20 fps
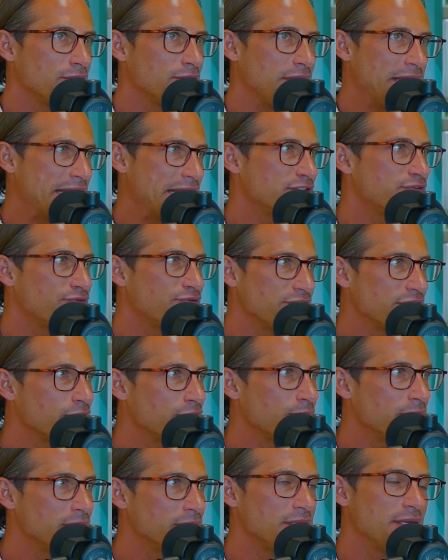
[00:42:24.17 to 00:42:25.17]
less
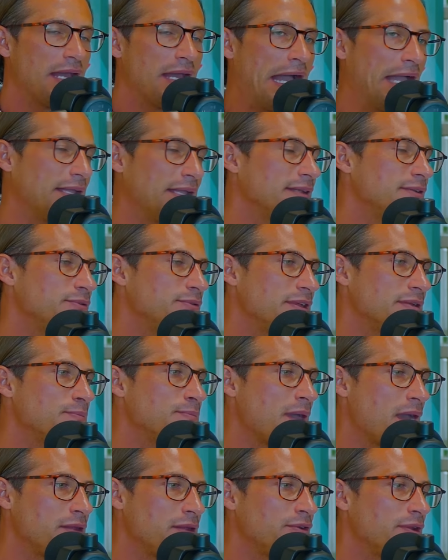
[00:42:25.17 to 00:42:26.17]
frequent, I can do that
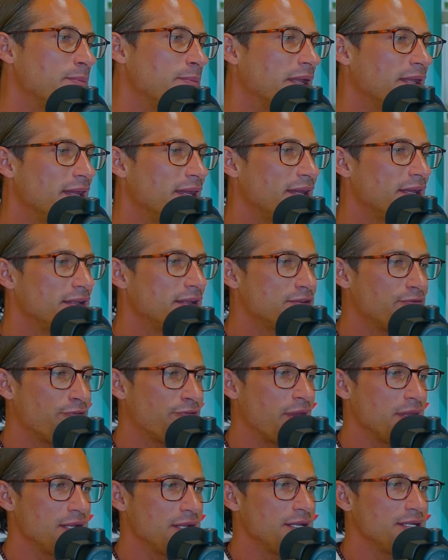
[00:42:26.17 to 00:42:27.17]
manually. But
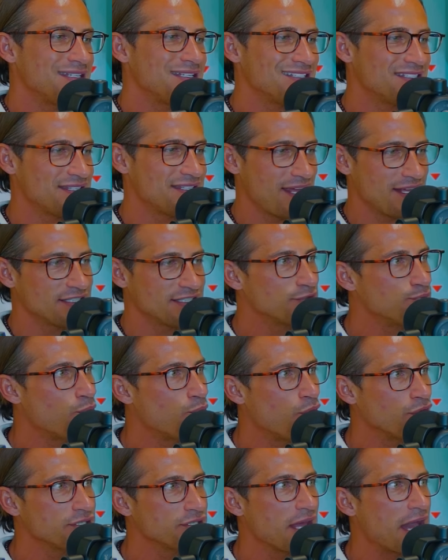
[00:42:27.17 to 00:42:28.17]
funnily, this takes
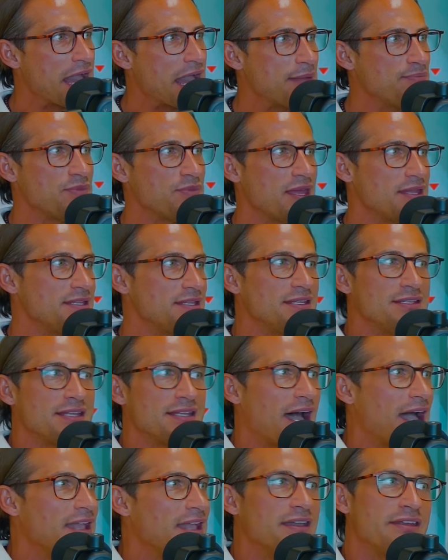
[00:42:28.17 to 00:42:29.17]
more time than the
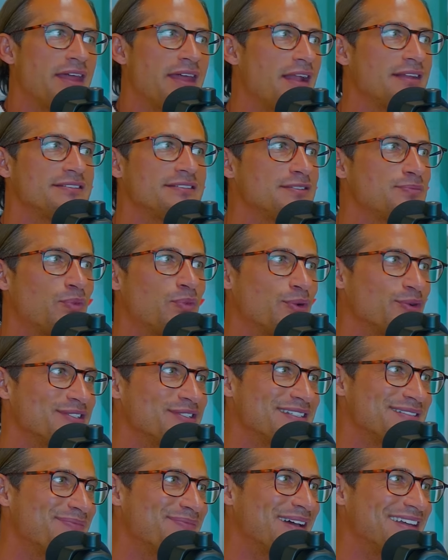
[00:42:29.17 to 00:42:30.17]
entire analysis
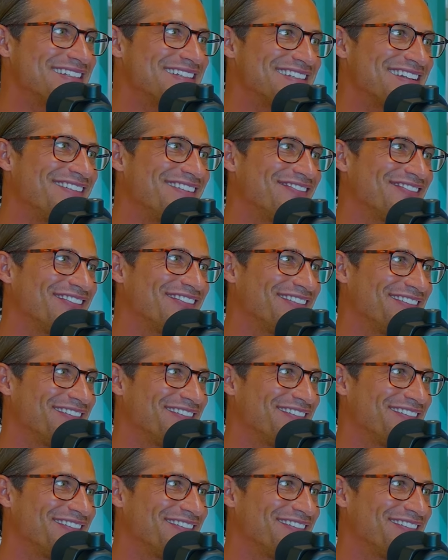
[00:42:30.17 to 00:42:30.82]
process by itself.